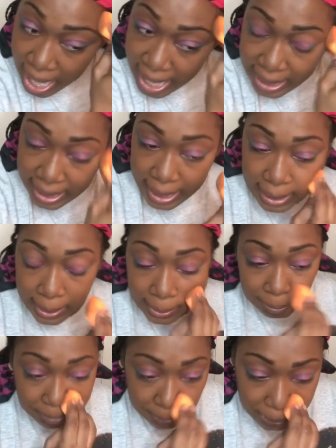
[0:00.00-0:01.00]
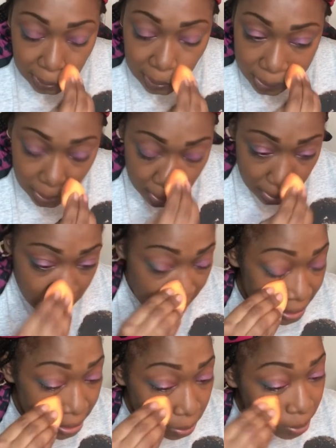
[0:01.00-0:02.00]
And then, and
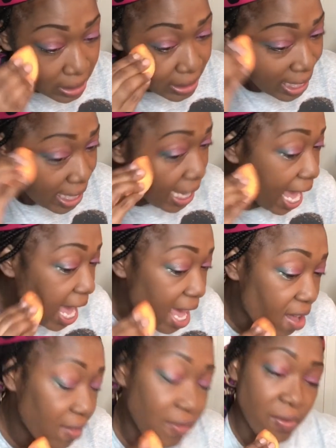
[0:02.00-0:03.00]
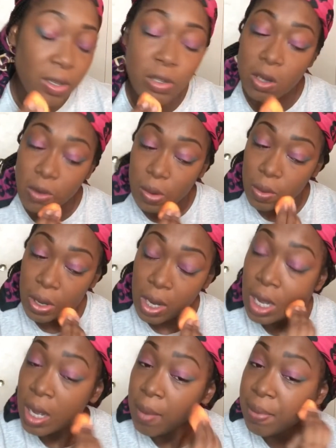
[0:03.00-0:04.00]
the ones that have, you know,
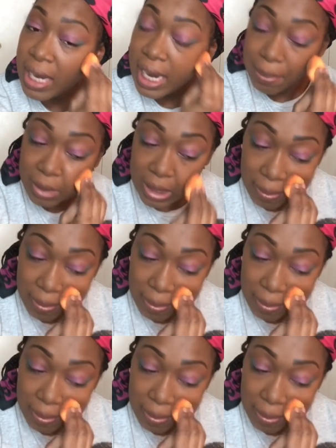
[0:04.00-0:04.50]
been able to